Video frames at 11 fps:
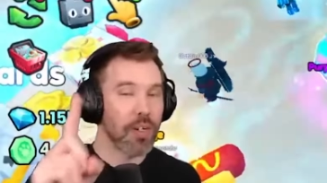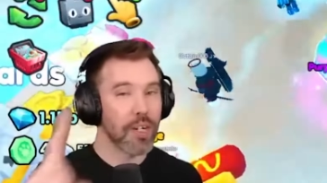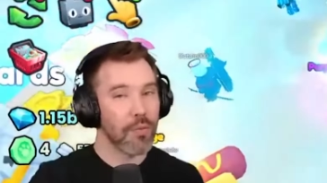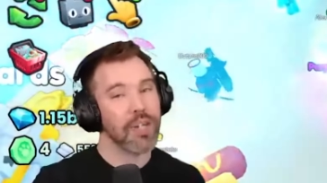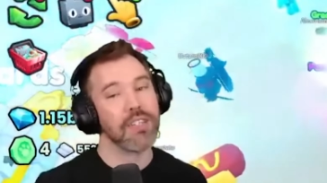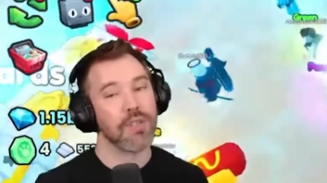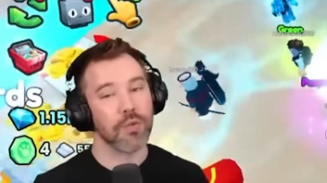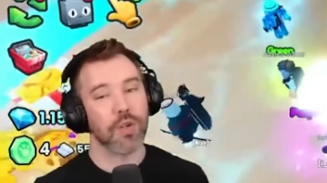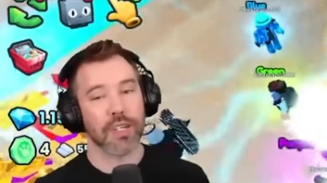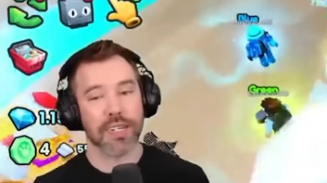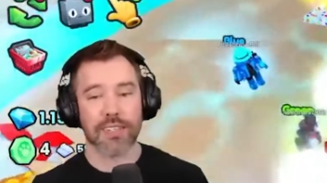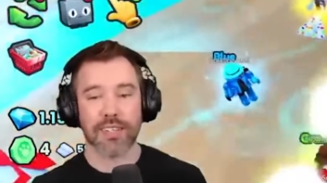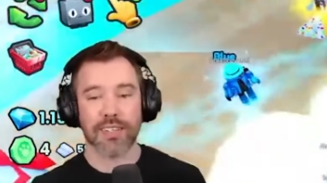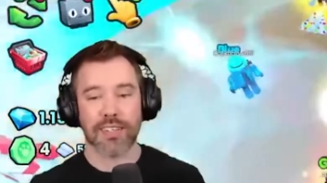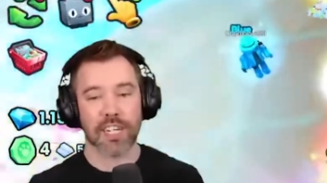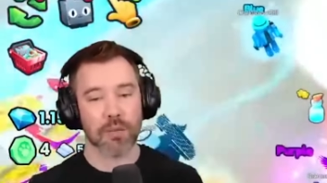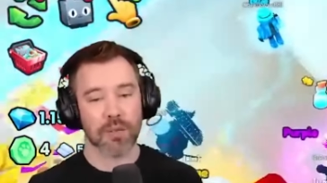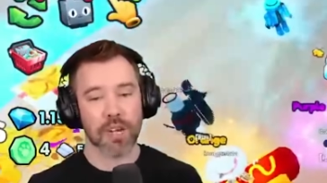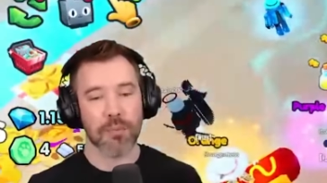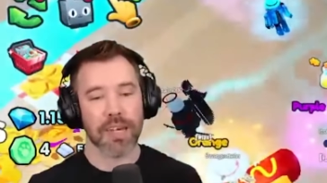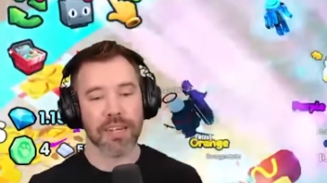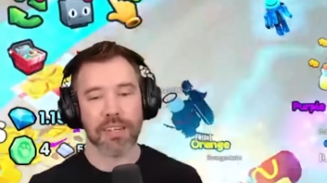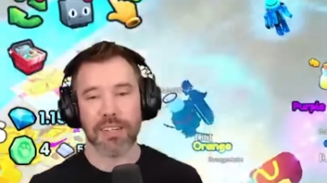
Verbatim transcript: and one so far. That's not terrible. Not bad.